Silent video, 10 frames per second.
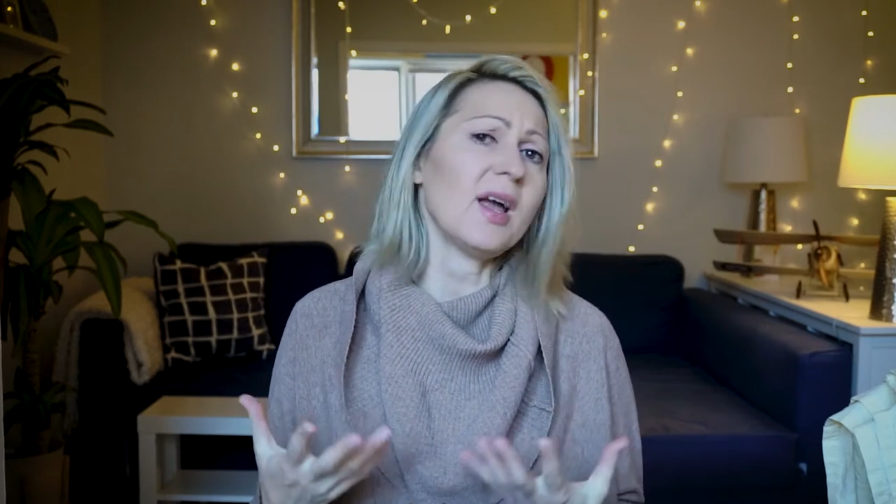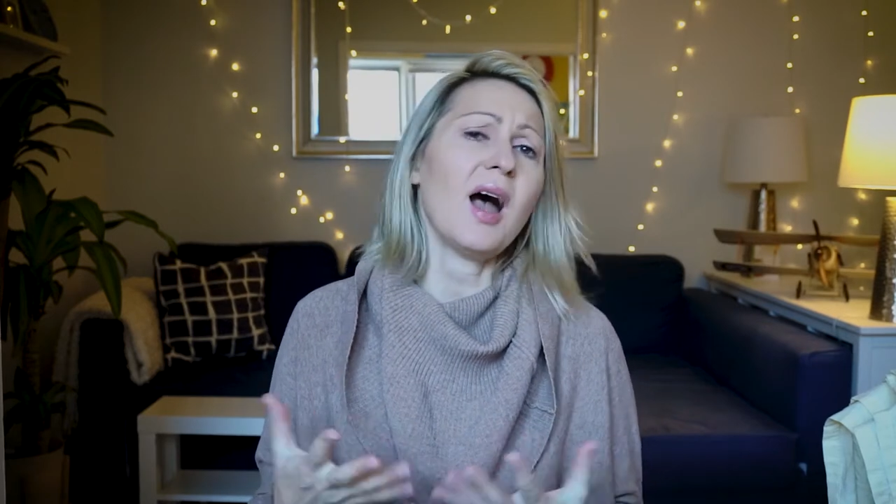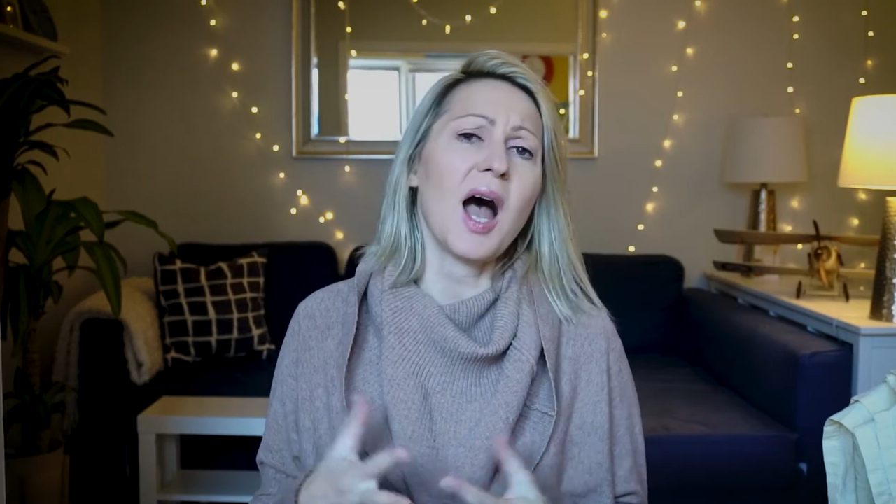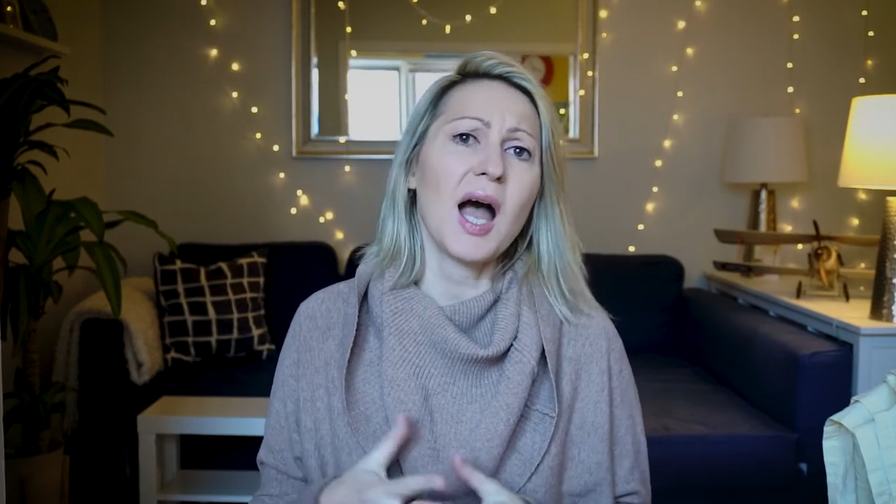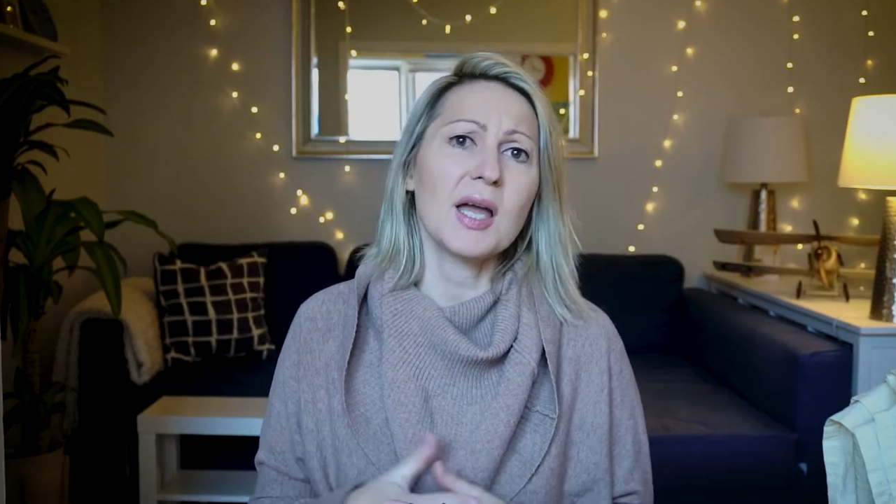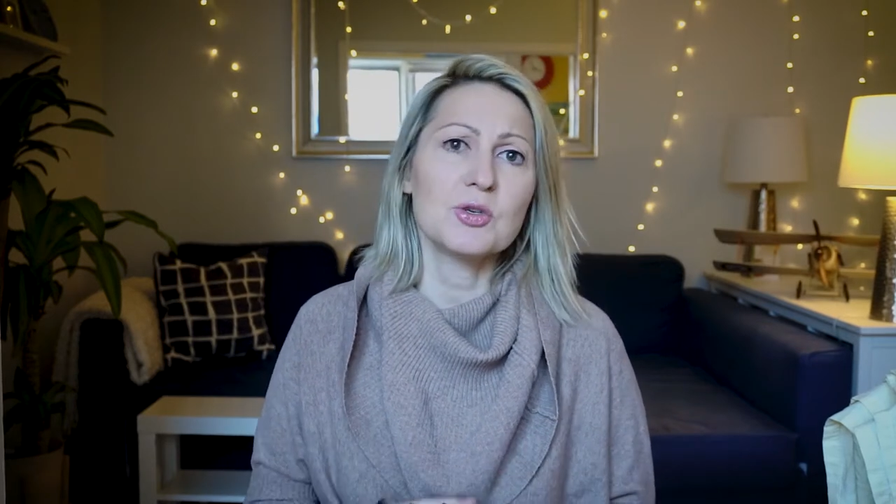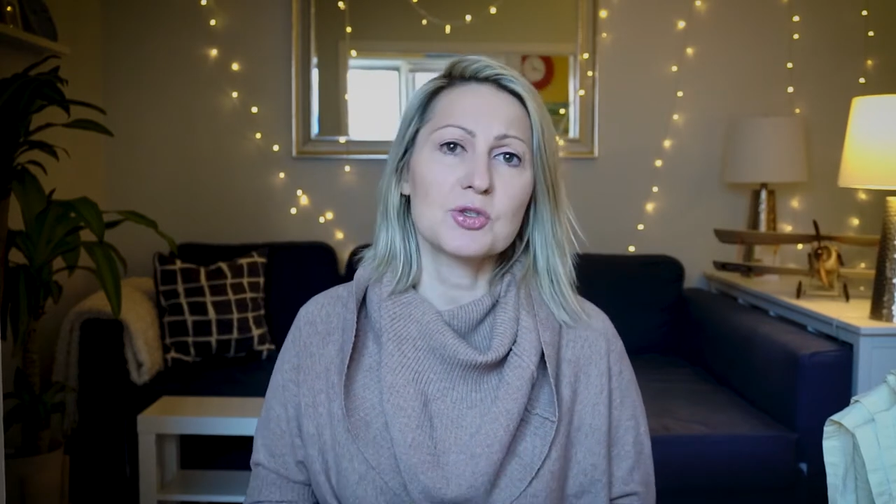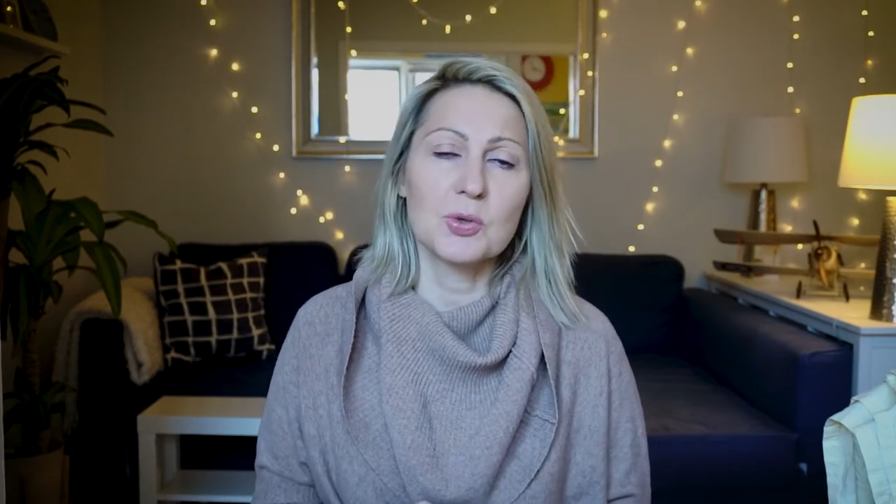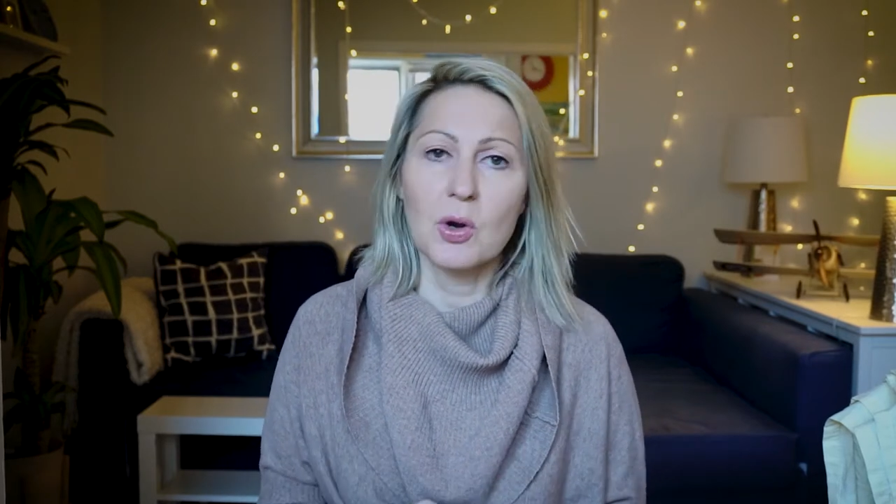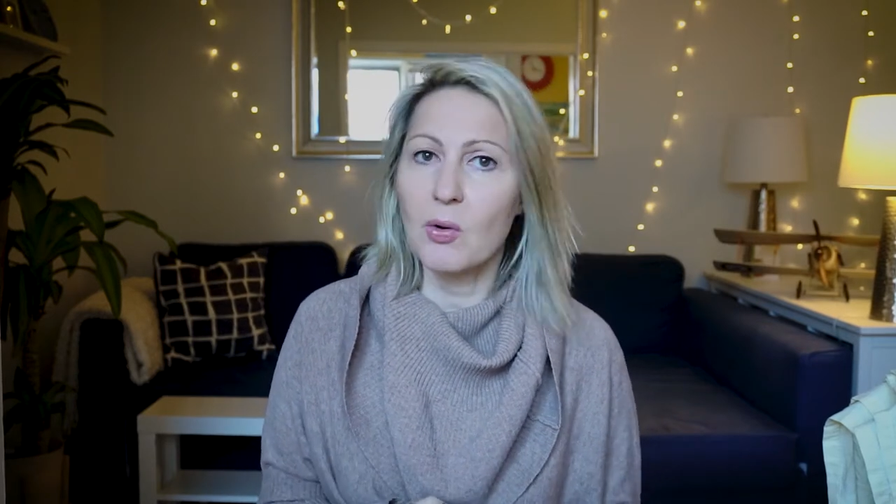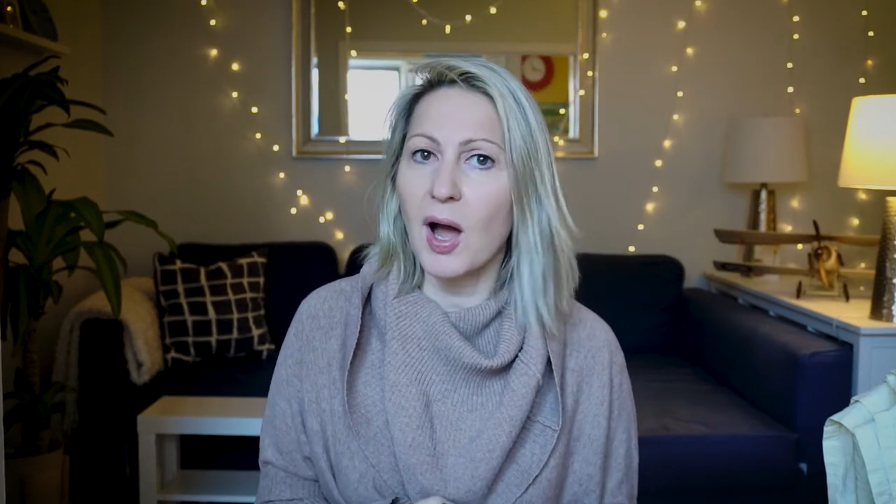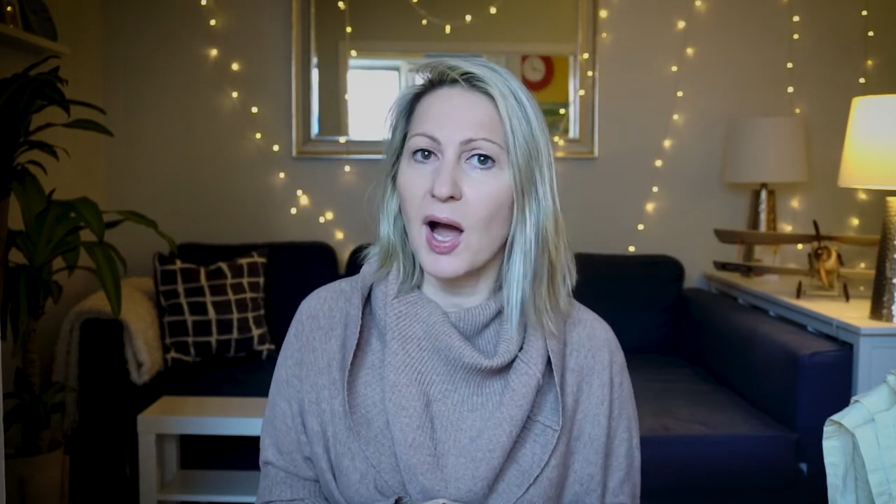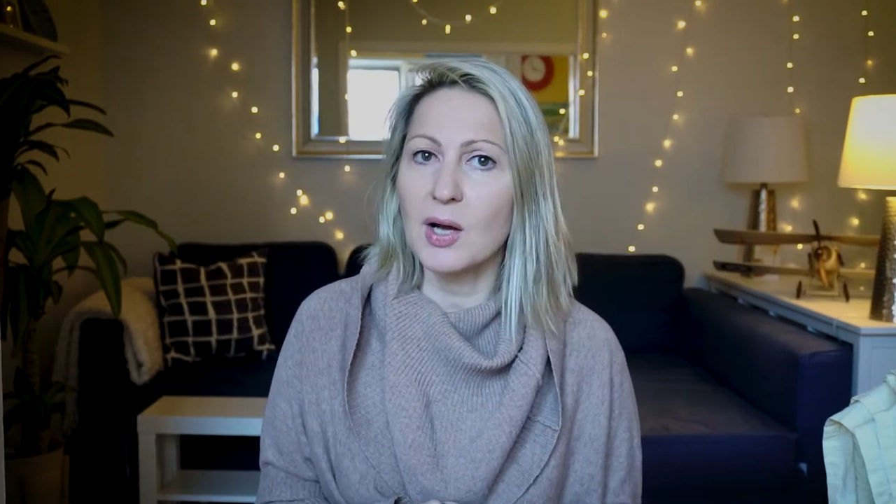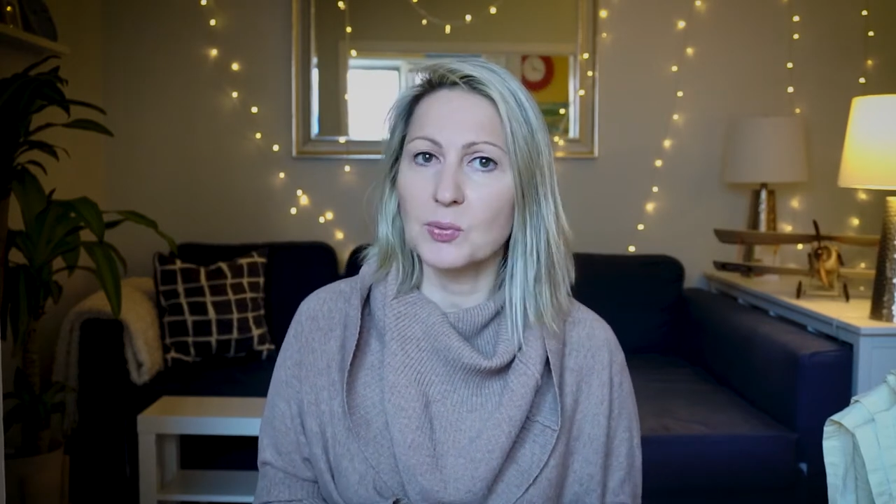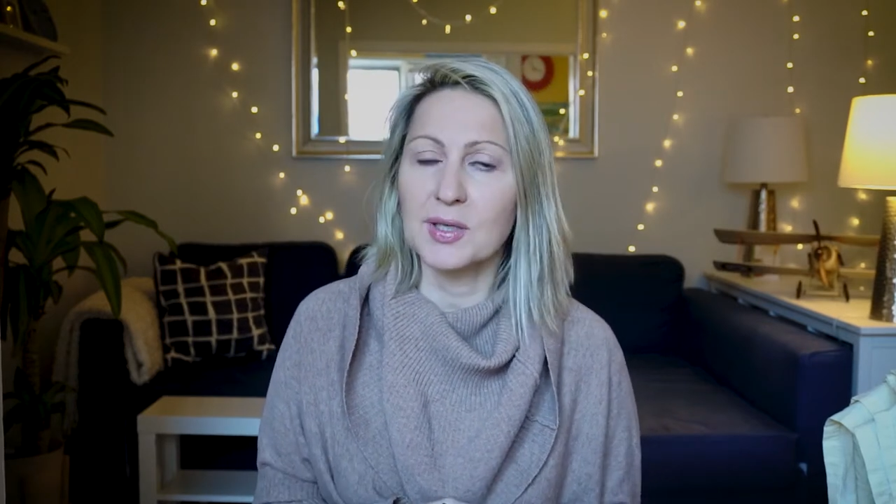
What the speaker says: I used to go out